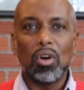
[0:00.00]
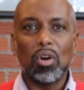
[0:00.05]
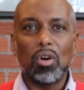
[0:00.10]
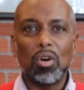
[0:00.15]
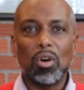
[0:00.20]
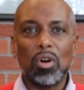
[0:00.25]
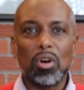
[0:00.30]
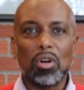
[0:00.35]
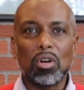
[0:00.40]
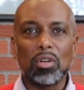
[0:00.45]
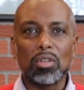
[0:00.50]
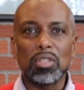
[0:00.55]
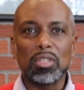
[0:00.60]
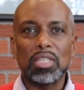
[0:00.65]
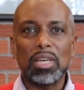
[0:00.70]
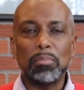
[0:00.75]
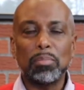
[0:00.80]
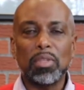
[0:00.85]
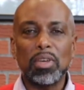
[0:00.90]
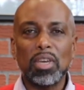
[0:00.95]
or
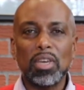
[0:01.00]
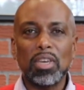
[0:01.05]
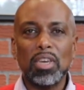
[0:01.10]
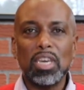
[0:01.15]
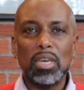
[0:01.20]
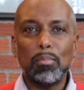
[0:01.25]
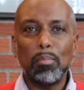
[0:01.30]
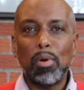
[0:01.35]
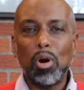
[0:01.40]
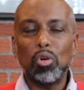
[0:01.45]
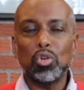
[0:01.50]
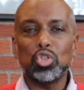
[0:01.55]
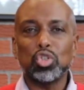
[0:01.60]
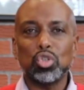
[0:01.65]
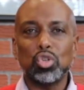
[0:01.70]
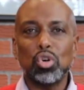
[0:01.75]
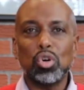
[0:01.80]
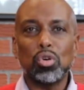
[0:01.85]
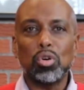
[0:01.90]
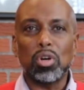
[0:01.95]
something
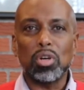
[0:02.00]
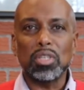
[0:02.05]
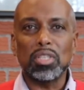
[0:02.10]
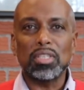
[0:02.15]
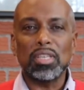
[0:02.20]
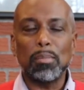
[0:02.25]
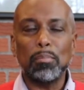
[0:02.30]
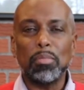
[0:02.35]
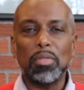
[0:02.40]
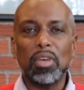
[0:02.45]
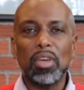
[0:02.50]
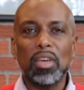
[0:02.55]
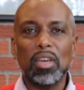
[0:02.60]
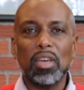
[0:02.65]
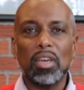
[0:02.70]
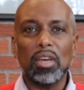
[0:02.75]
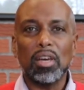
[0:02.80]
emotional or something